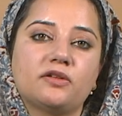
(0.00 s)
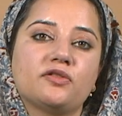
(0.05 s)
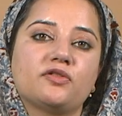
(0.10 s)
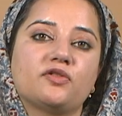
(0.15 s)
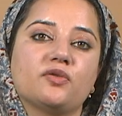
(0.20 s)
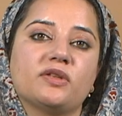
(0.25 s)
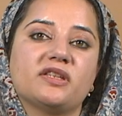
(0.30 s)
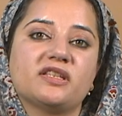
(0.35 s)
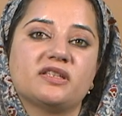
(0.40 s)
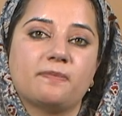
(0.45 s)
to
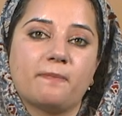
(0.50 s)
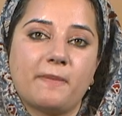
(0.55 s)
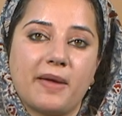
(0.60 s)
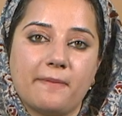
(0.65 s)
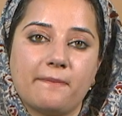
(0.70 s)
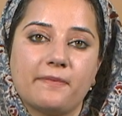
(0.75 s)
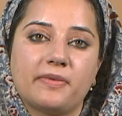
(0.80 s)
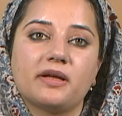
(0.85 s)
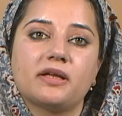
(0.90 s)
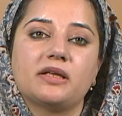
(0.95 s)
its
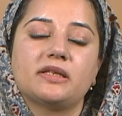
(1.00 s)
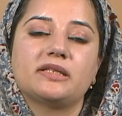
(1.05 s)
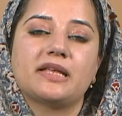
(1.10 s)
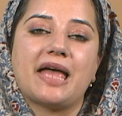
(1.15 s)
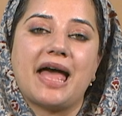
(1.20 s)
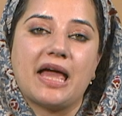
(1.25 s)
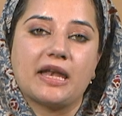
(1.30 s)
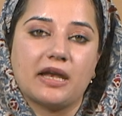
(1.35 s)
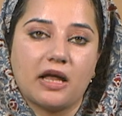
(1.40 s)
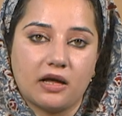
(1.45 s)
members
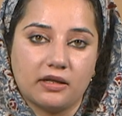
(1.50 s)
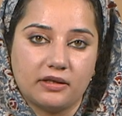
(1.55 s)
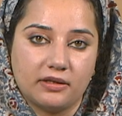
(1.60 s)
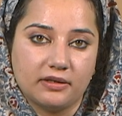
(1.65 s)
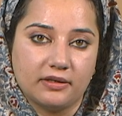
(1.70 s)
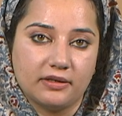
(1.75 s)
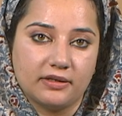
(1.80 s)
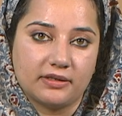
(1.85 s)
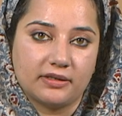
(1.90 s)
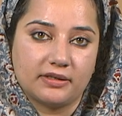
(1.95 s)
and
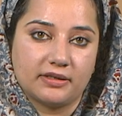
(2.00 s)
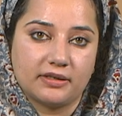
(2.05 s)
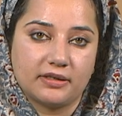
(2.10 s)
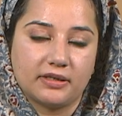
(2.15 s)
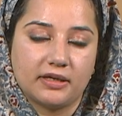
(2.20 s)
others.